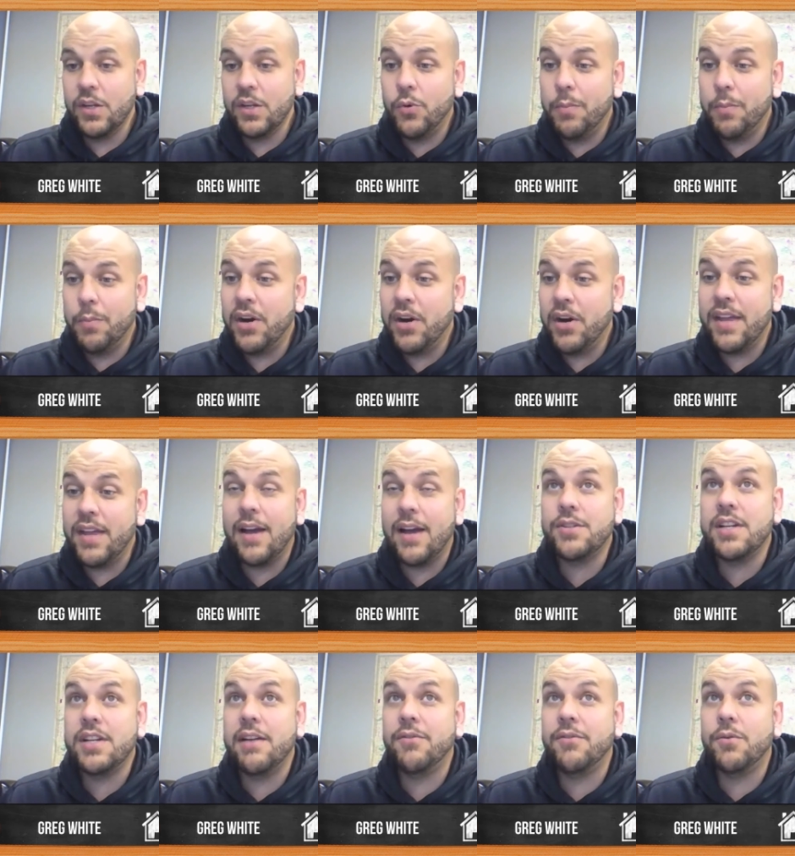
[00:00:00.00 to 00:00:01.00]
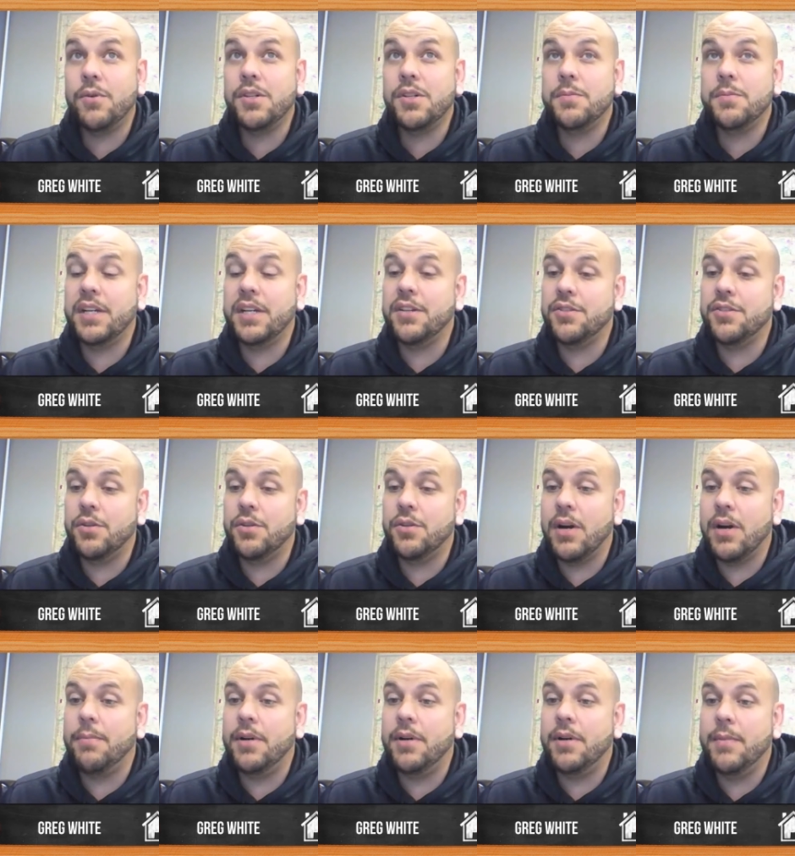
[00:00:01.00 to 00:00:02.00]
repair the house afterwards because your
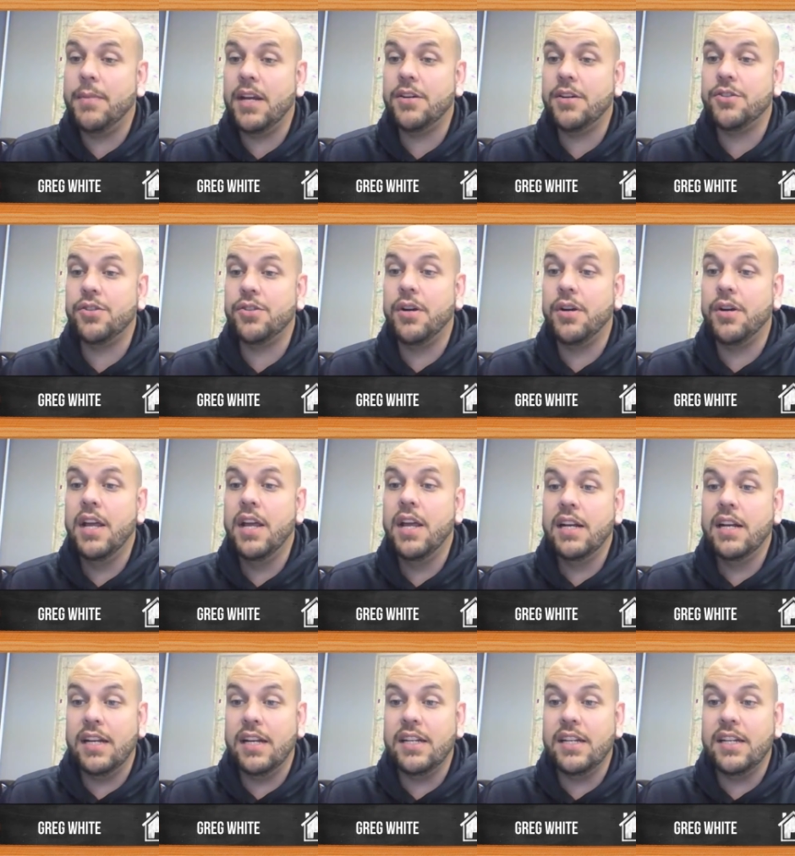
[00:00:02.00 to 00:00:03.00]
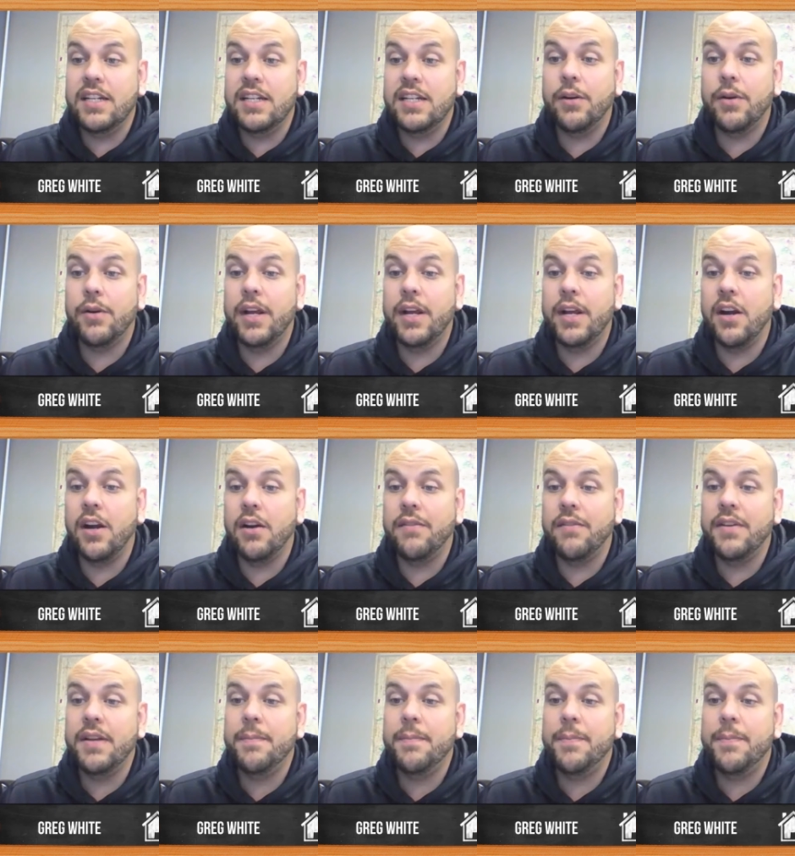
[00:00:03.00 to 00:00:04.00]
property manager didn't take great care
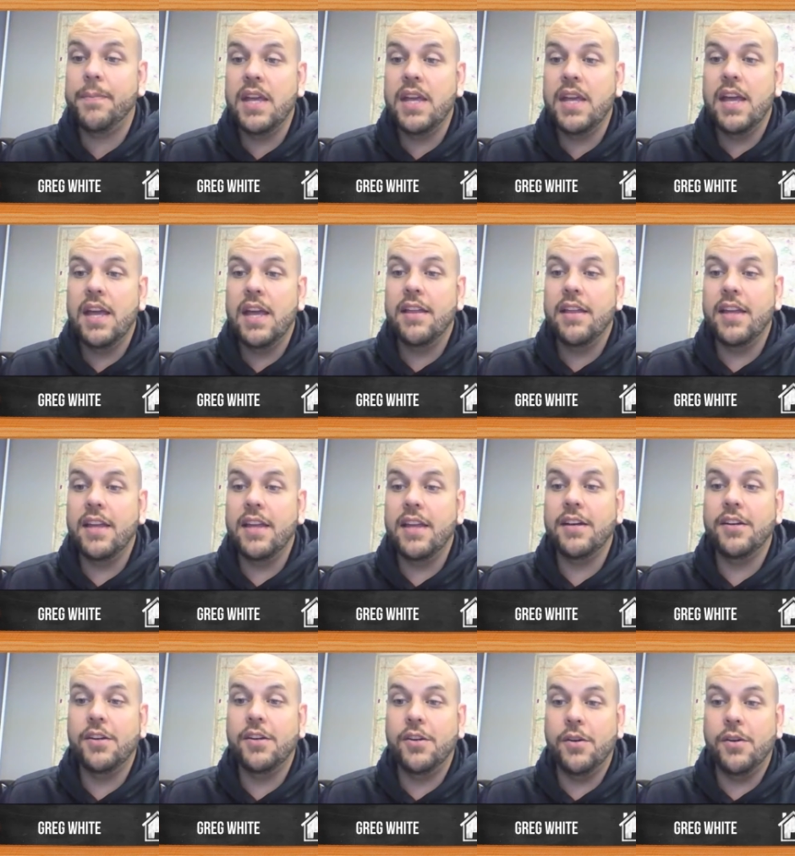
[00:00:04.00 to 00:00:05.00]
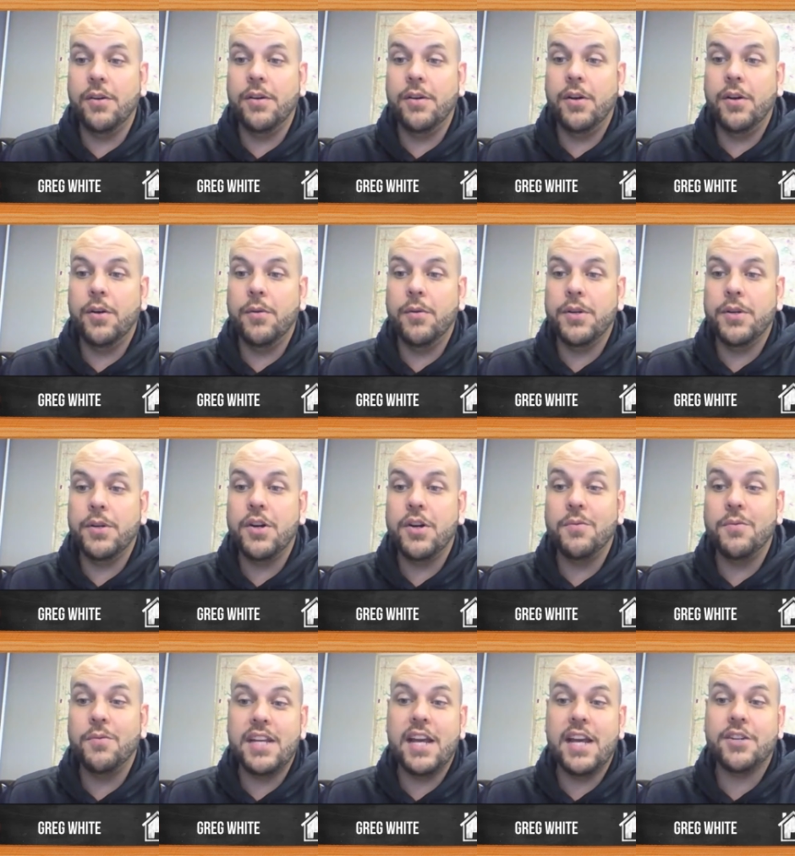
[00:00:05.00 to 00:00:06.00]
of it, then your your
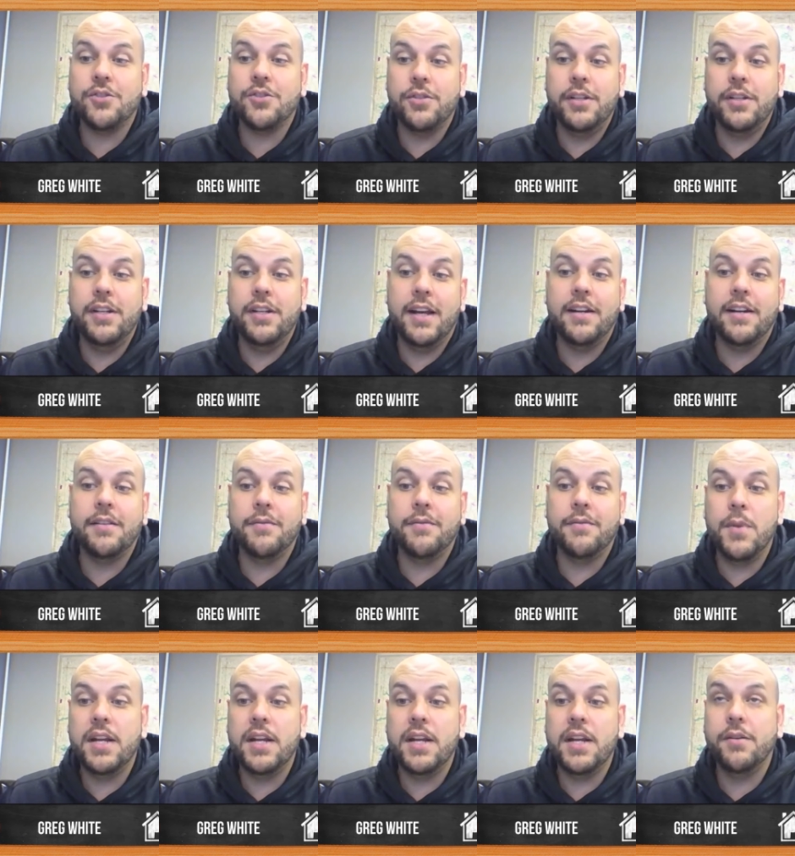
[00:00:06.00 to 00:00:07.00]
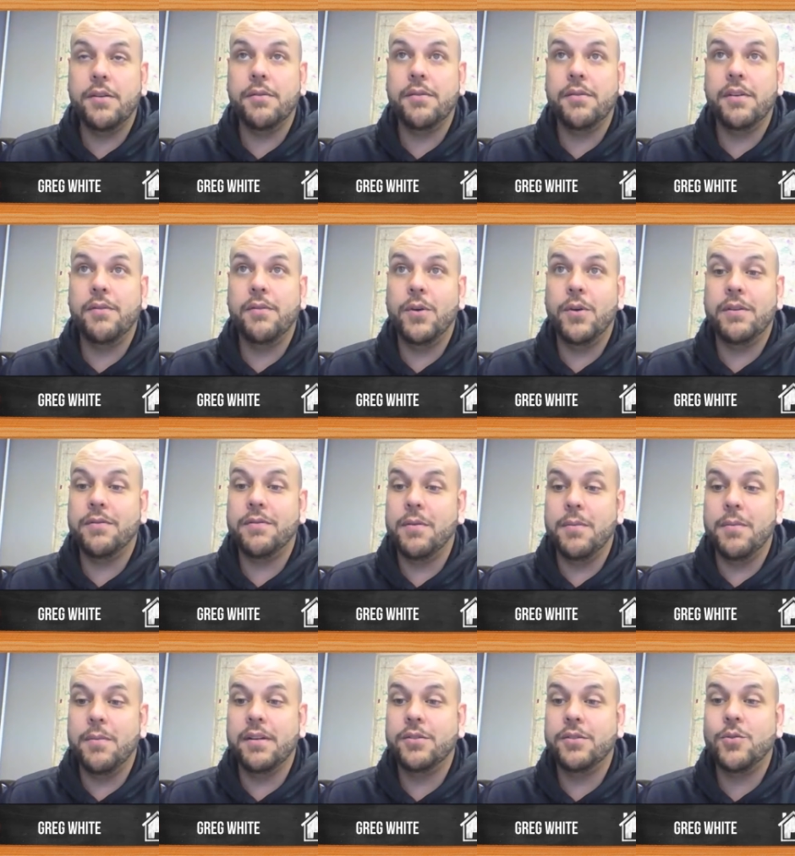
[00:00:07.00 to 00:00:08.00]
return was actually negative money. You you went
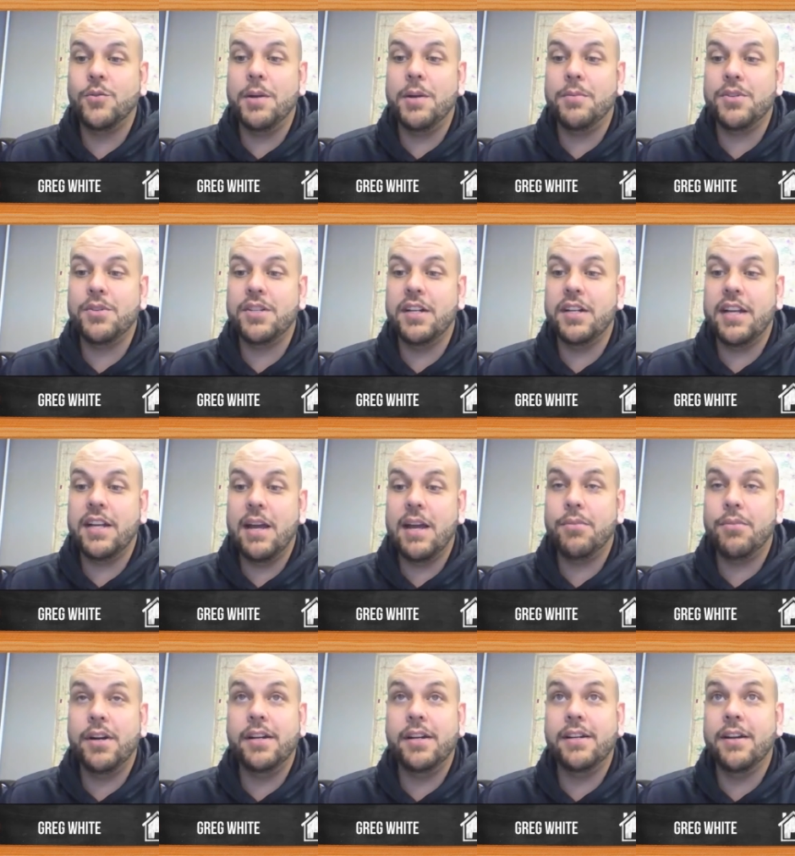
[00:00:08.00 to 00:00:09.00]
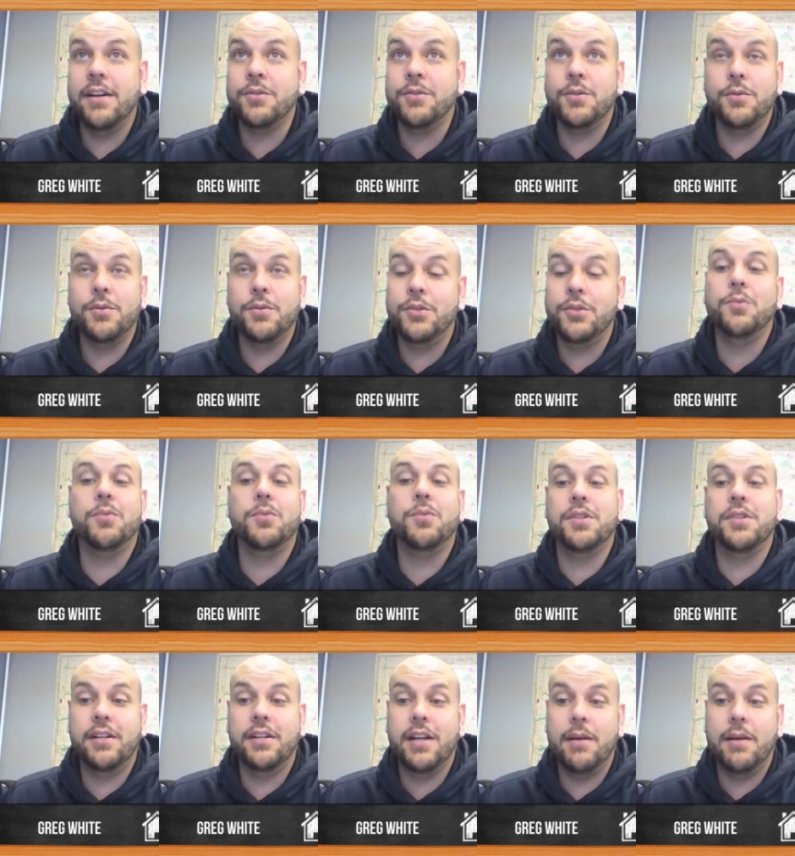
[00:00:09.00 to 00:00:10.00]
from a 20% cap rate down to a
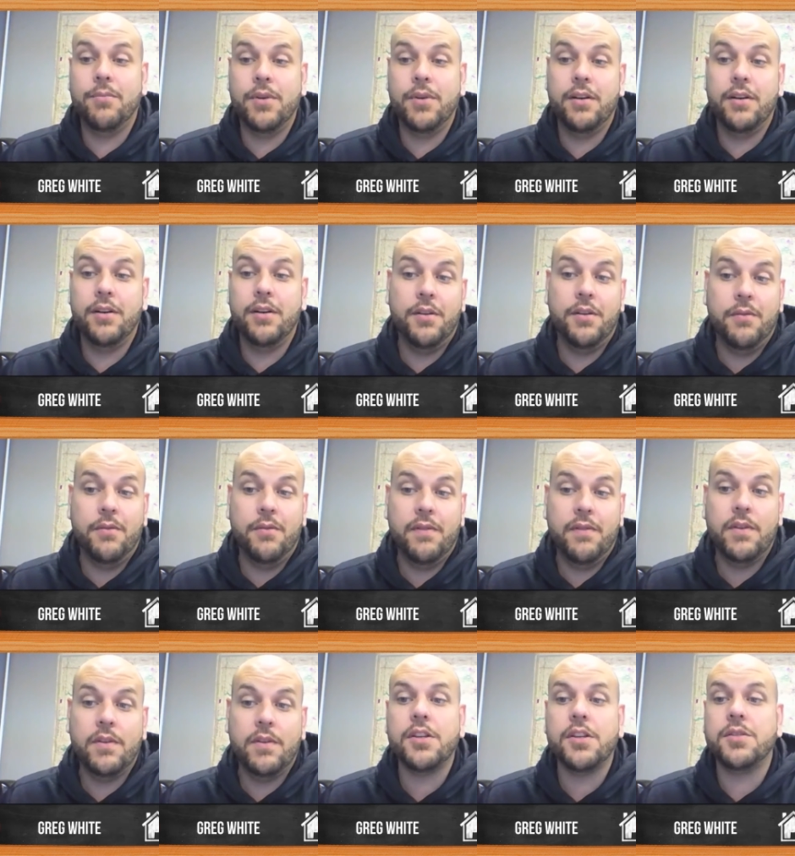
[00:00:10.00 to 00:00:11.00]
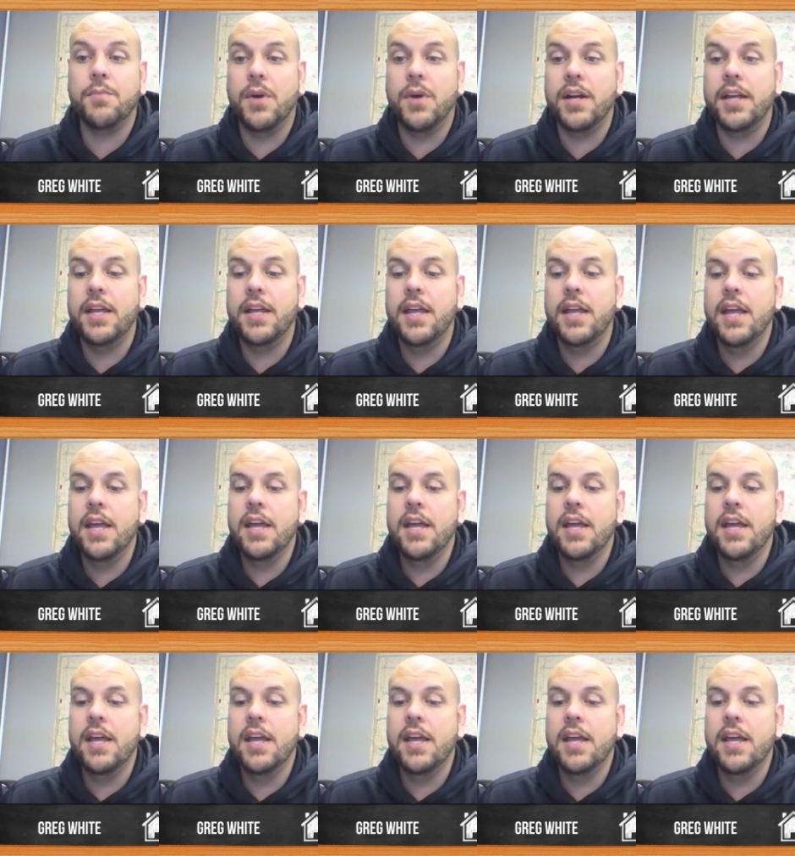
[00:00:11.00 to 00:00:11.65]
2% cap rate, or you've even lost money.